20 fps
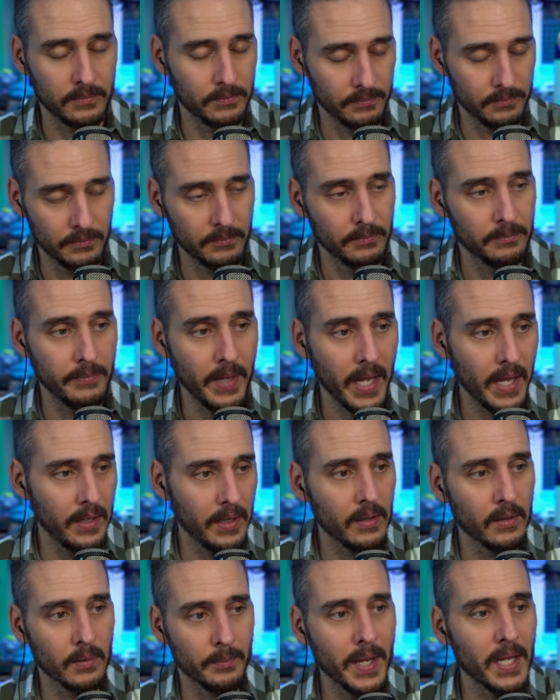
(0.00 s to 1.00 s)
may
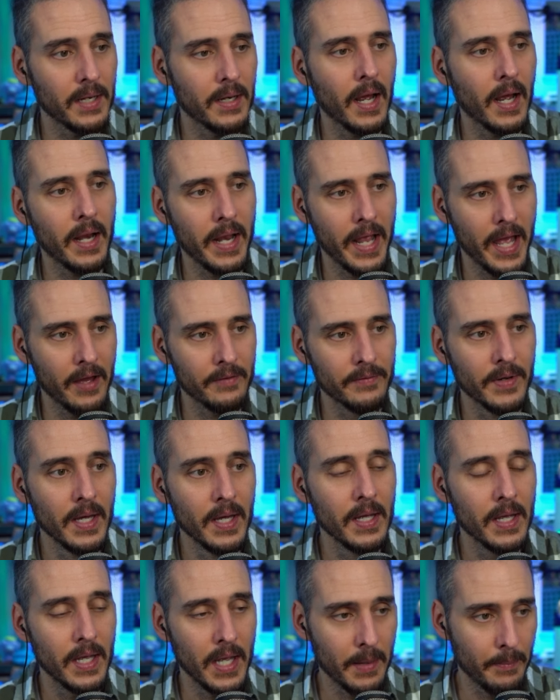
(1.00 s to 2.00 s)
or may not have
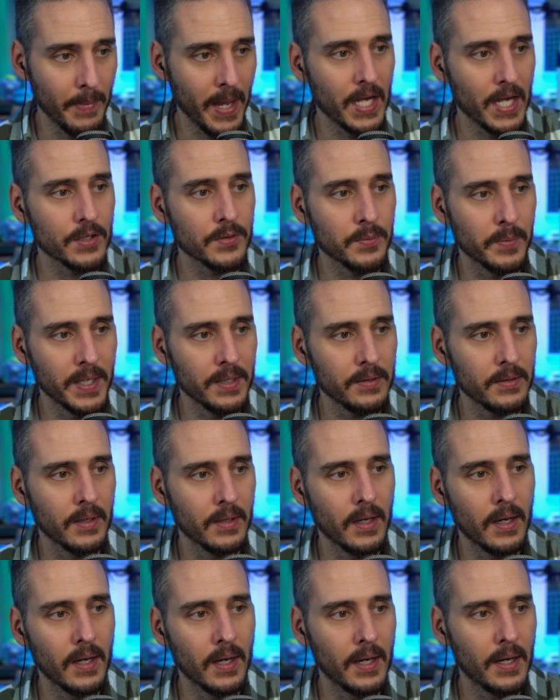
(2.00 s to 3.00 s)
a management
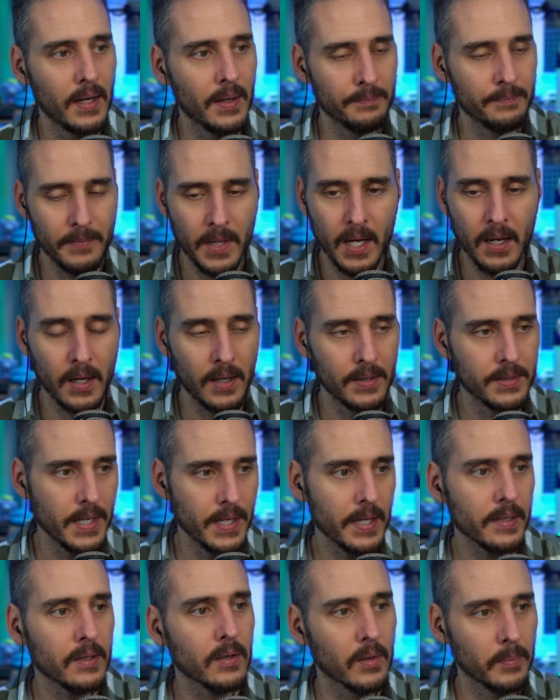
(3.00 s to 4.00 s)
uh, uh,
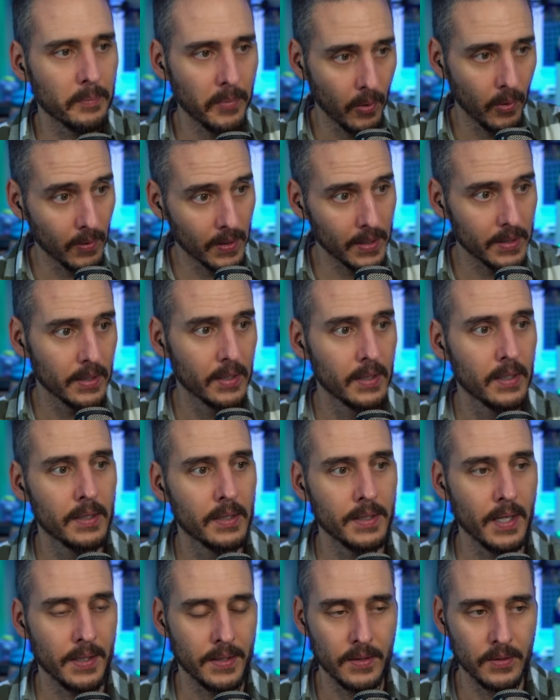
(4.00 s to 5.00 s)
NIC or port
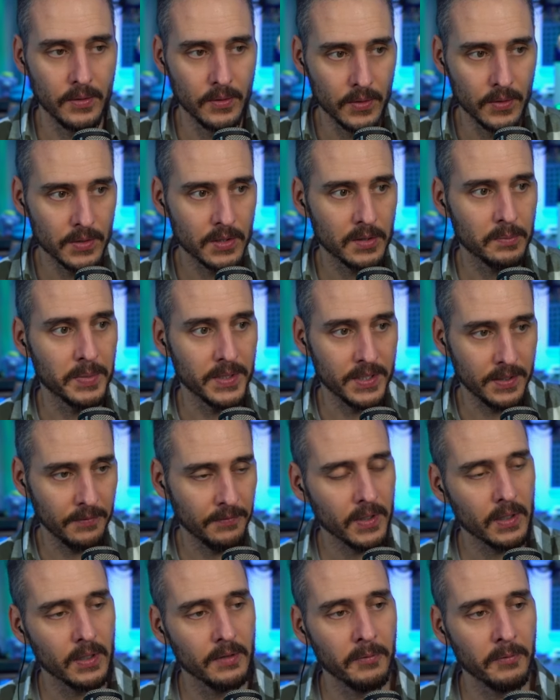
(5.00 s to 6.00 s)
that you use
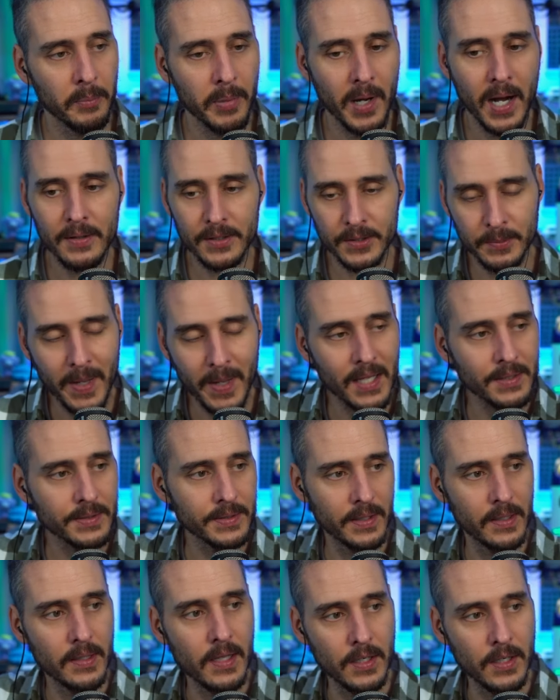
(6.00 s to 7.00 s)
specifically for Proxmox.
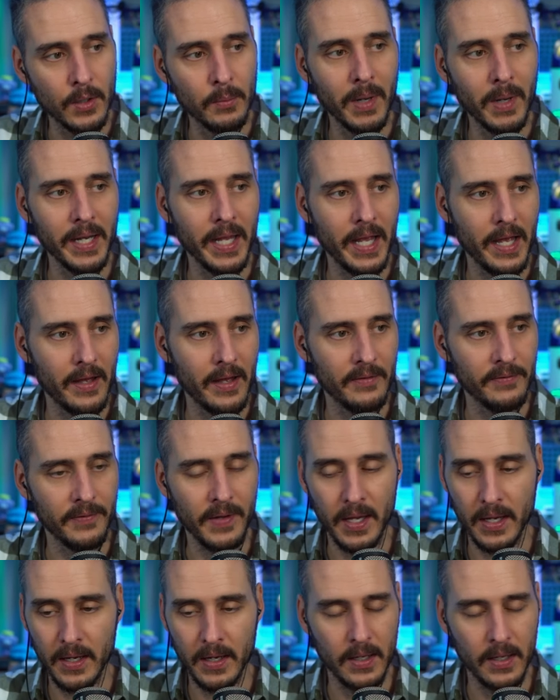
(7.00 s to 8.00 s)
And then you might have
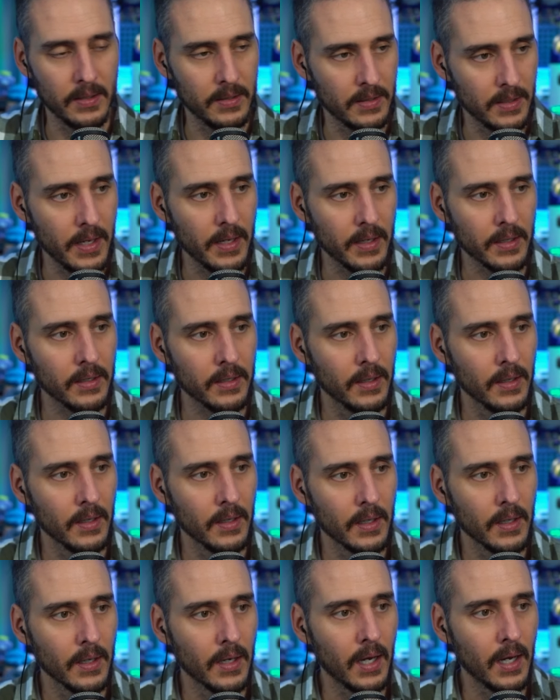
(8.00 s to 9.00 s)
a NIC
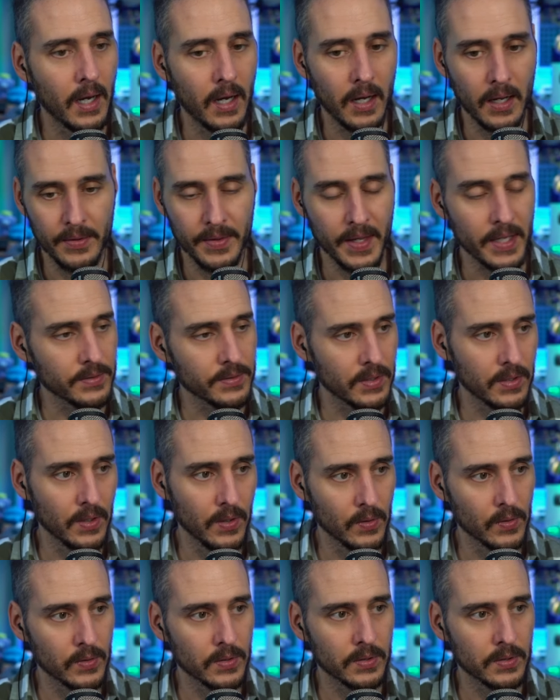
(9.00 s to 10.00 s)
uh, that's
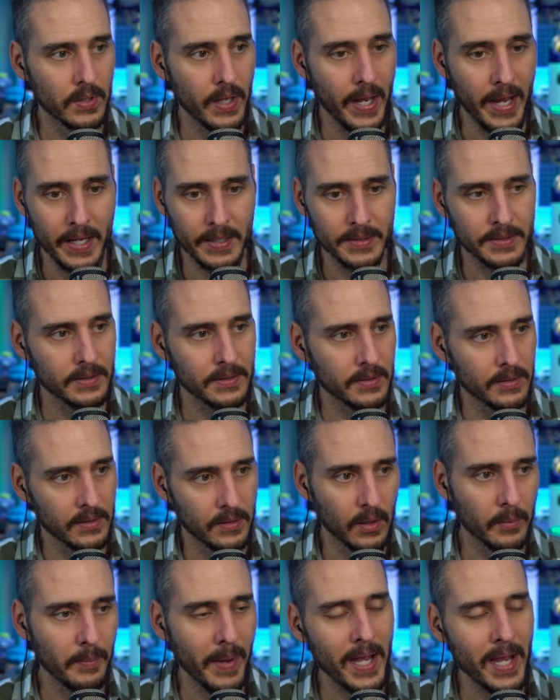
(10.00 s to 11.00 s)
used as
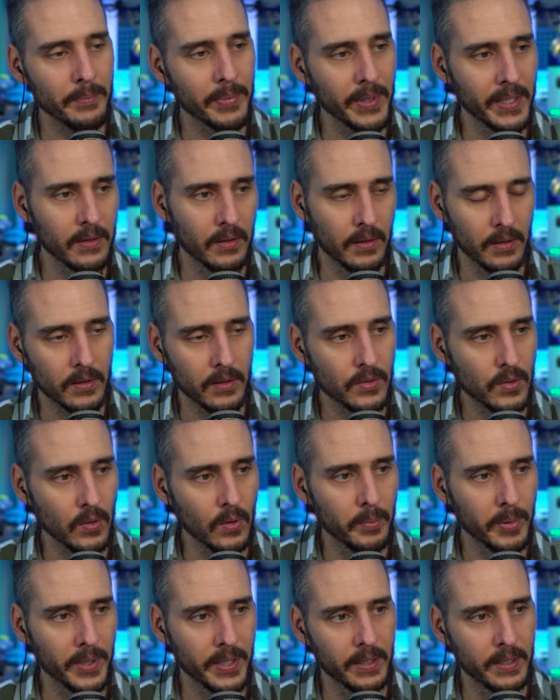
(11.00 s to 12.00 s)
your backplane or your control
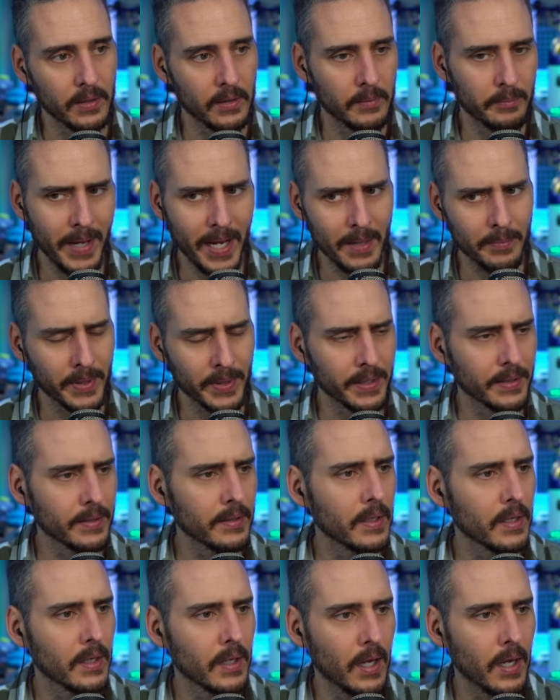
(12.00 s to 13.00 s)
plane, backplane
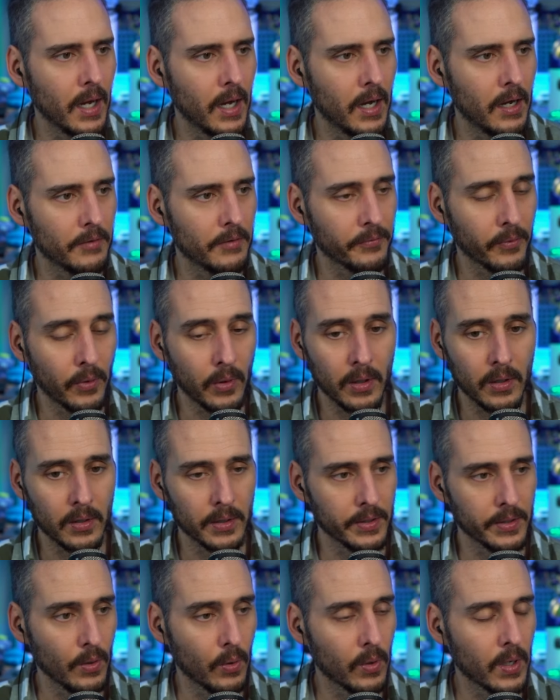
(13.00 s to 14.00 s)
uh, for
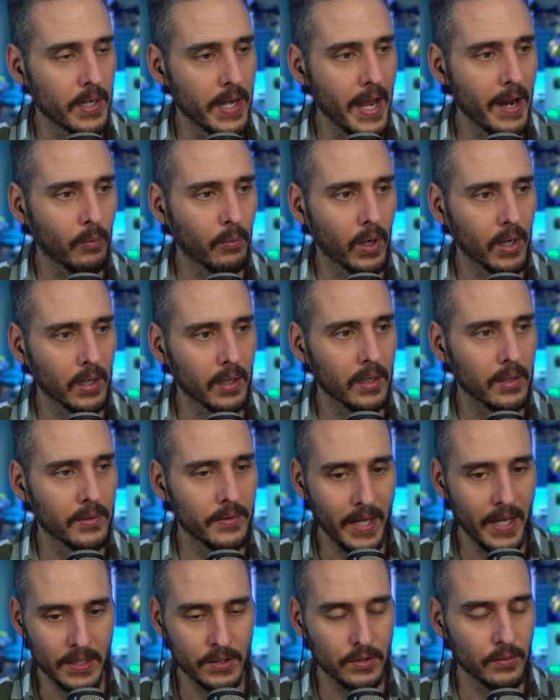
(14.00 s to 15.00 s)
your network
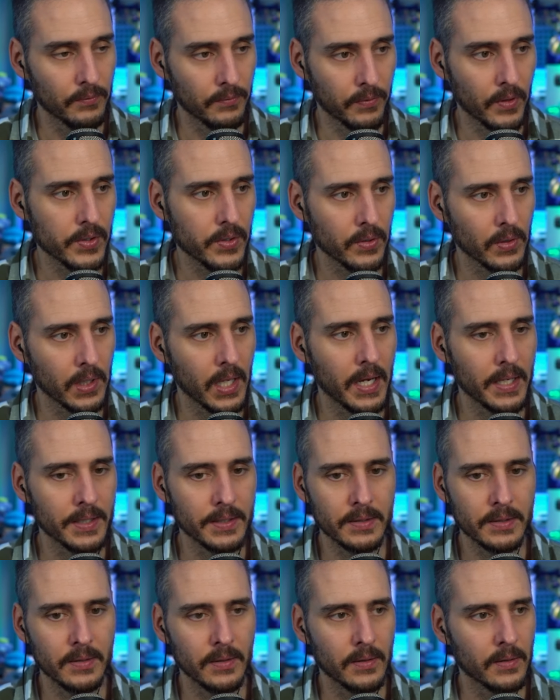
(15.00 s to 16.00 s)
that's
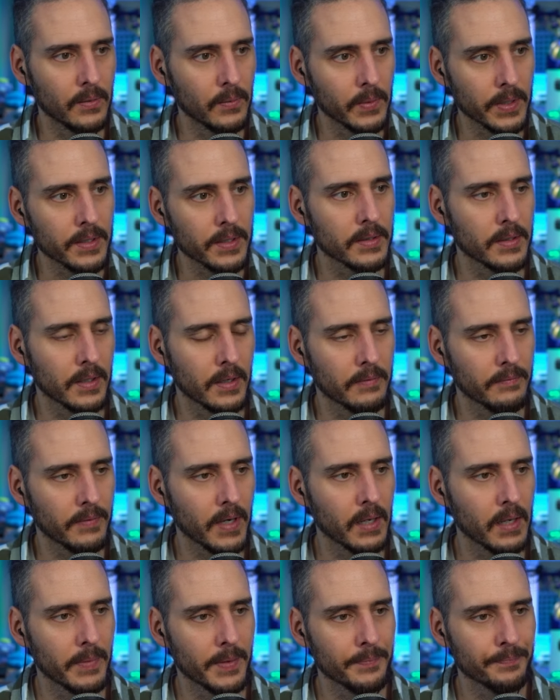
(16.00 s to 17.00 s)
virtualized within their
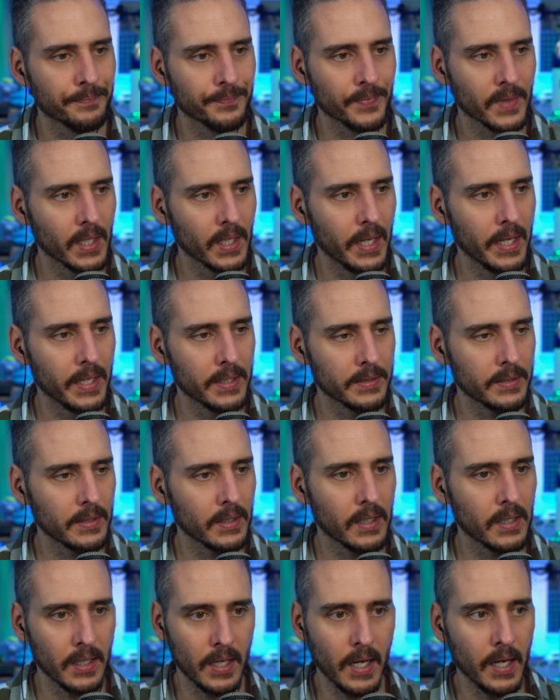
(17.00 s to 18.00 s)
environment. And
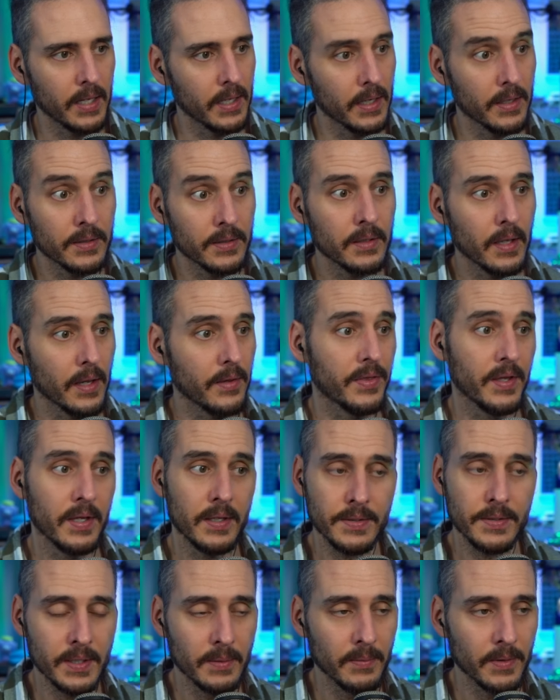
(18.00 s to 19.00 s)
uh, I, I think
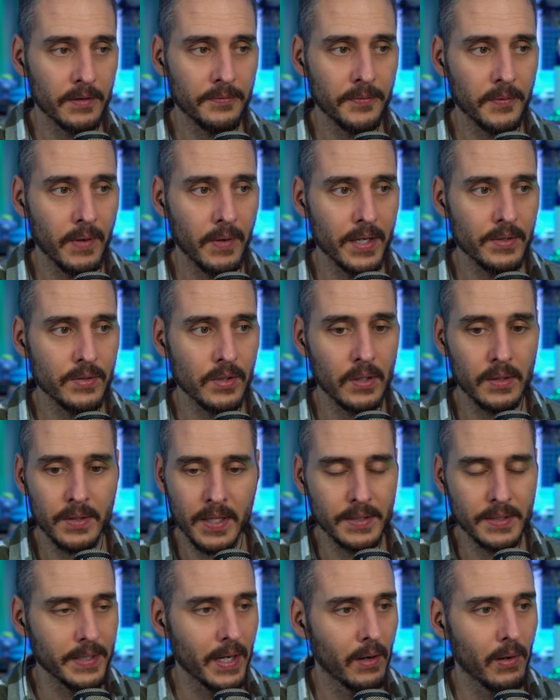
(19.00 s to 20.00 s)
it's similar for Rancher.
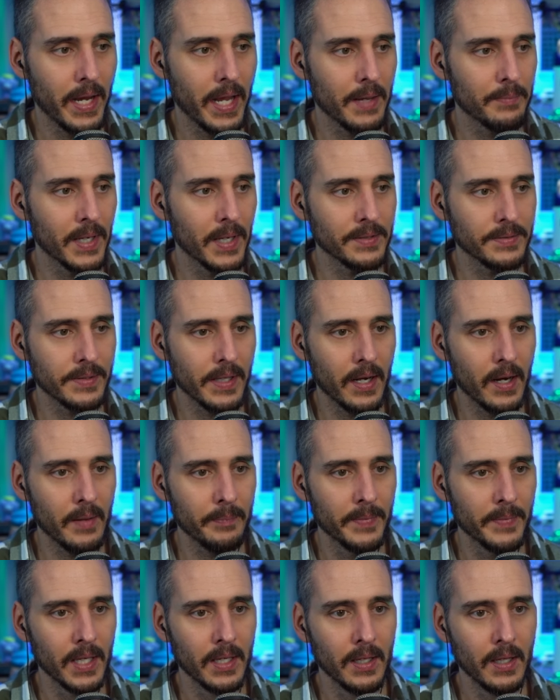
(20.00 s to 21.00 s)
That's how I had mine set up.
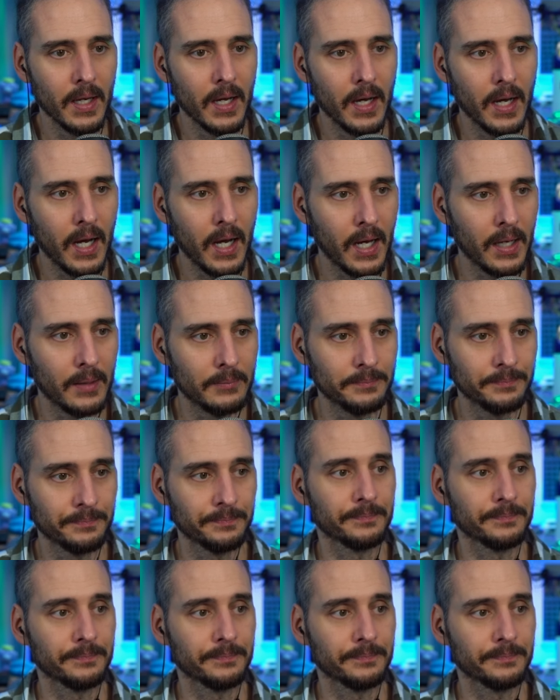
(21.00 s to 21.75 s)
Um,